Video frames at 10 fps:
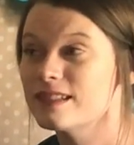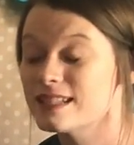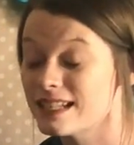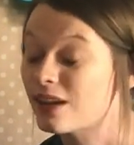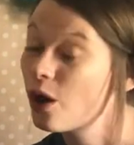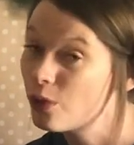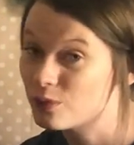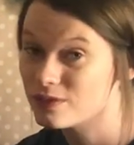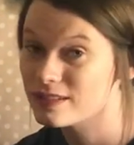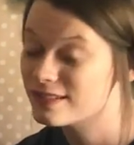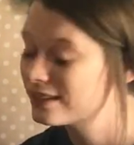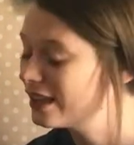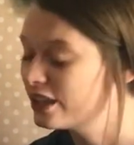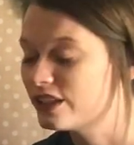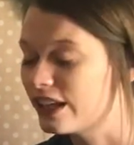Dig holes
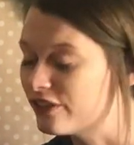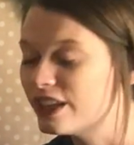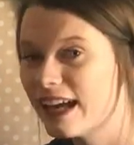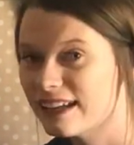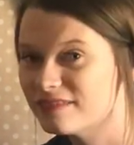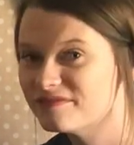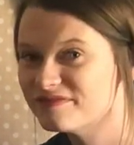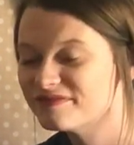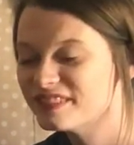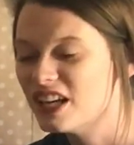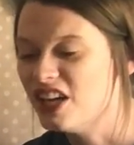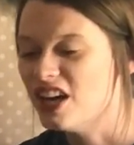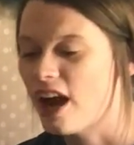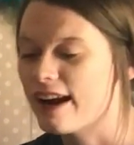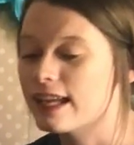every day.
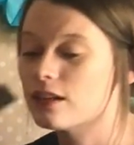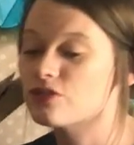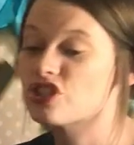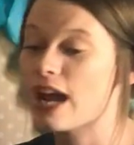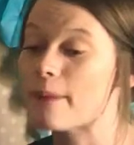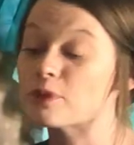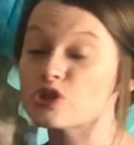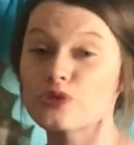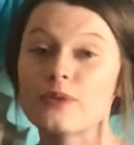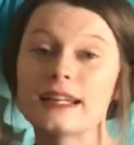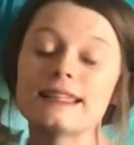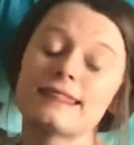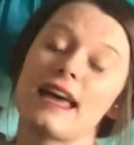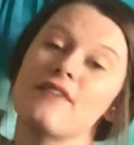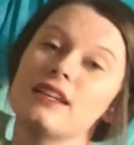All right, kiddos, chapter
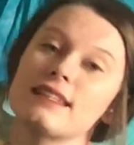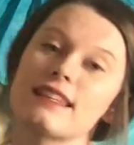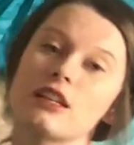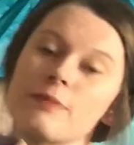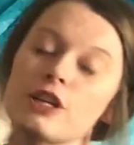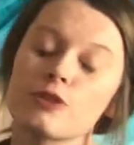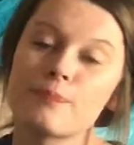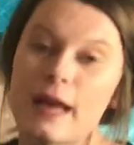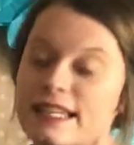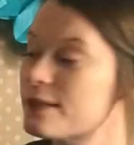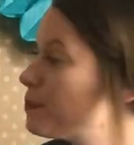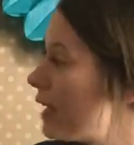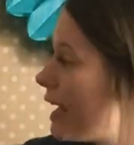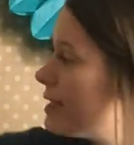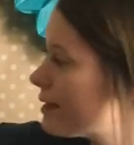27 is going to be your best
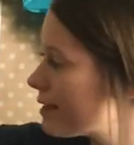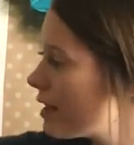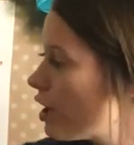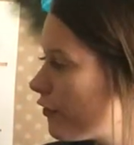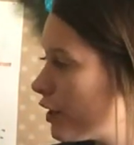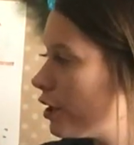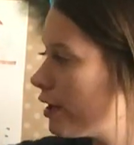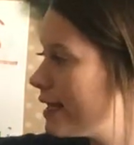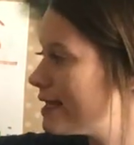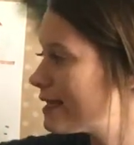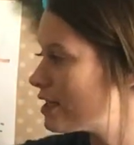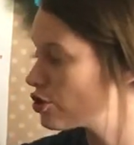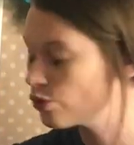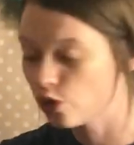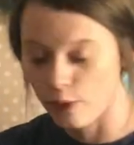place for your
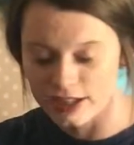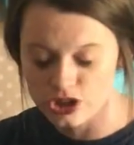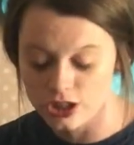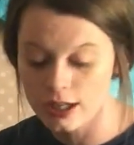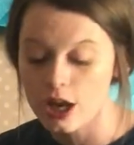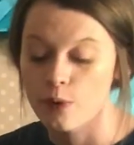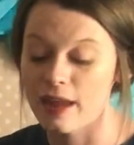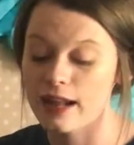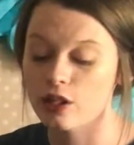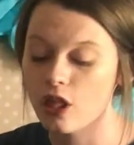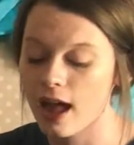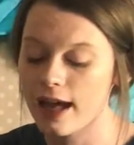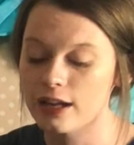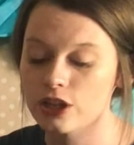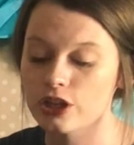essential question. We had a
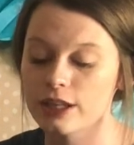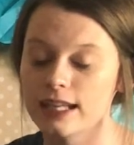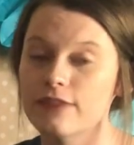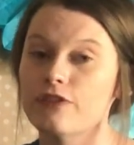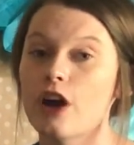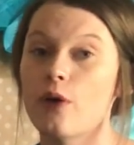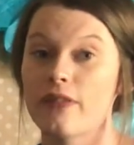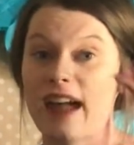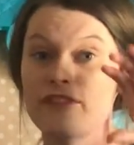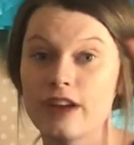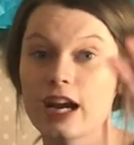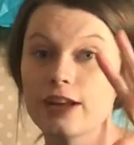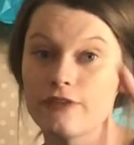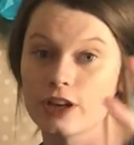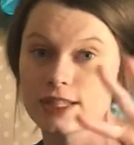lot of good info on that
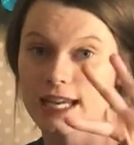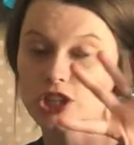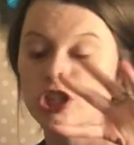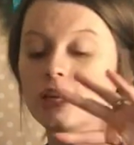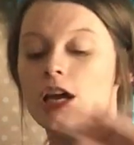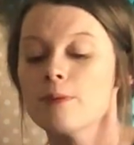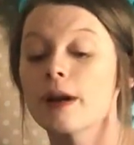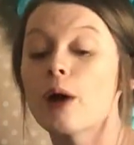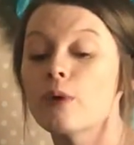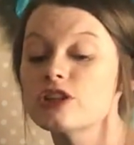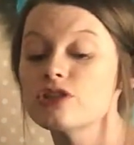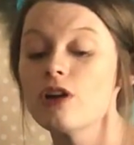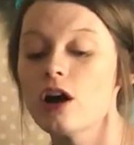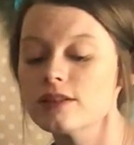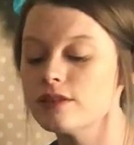very first section, but I want you
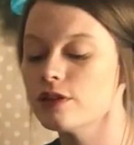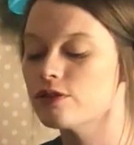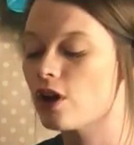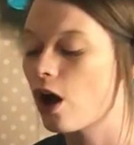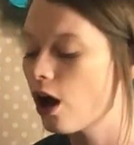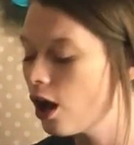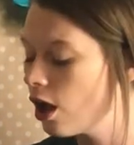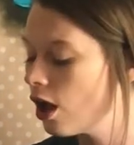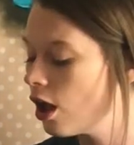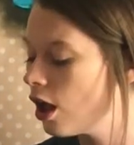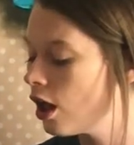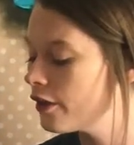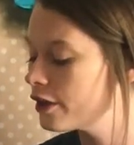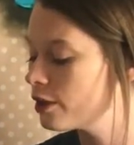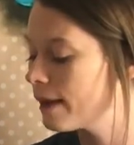to also use all
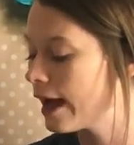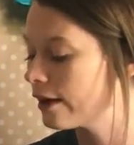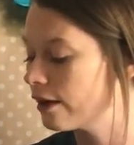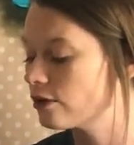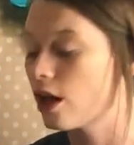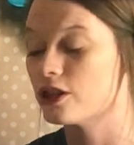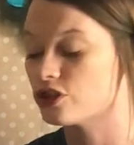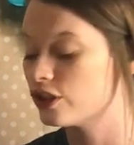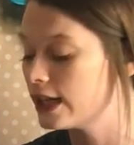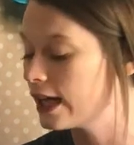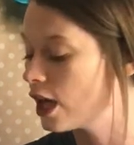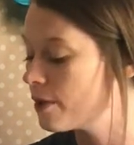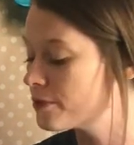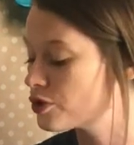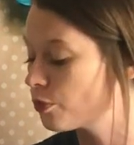of your background knowledge leading
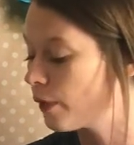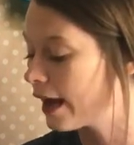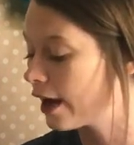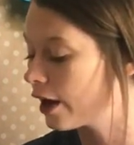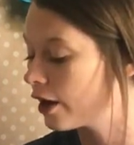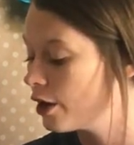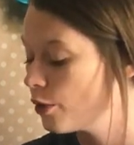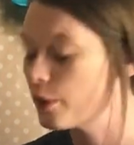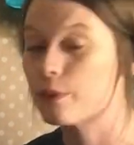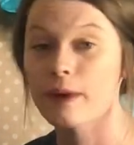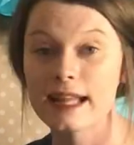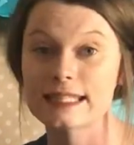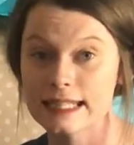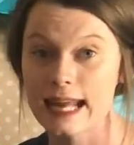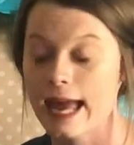up to where we read
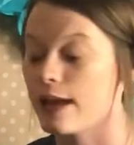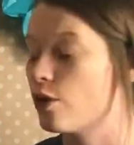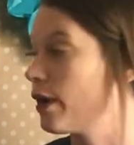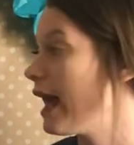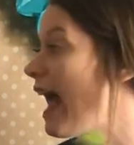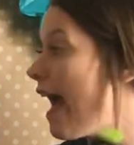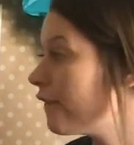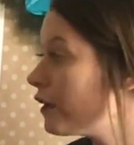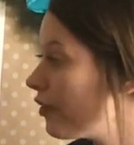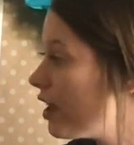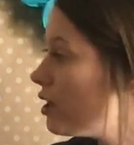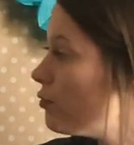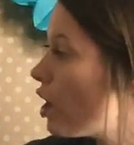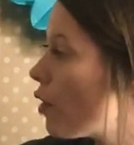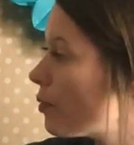today, okay? Everything you
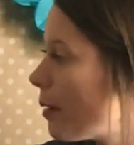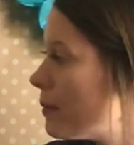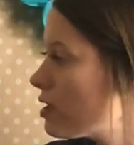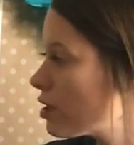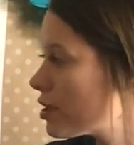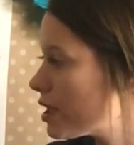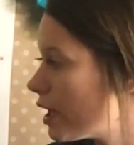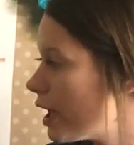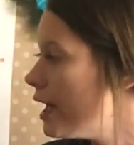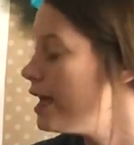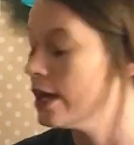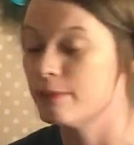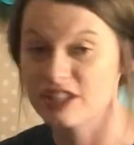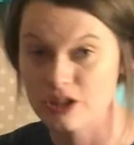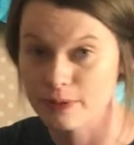know about Mr. Sir and
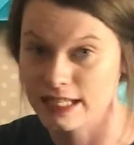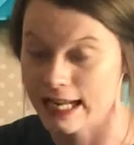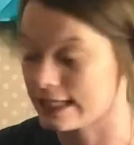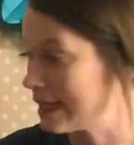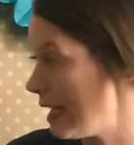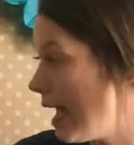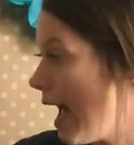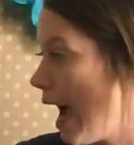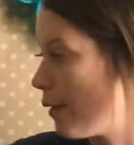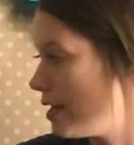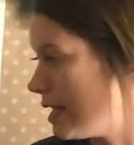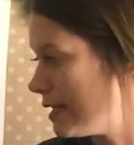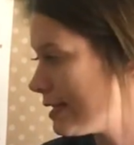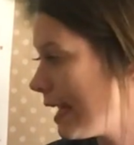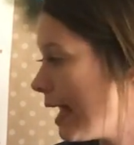Mr. Pendanski. How are they the
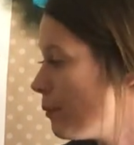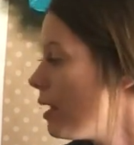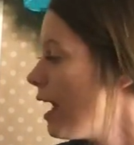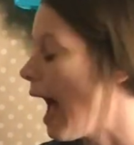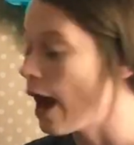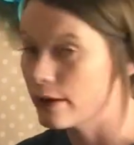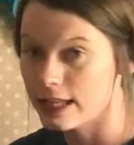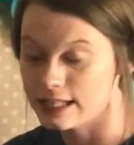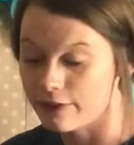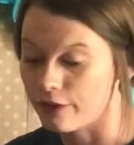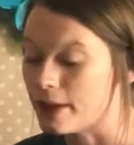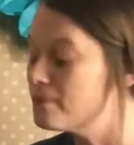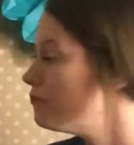same? How are they different?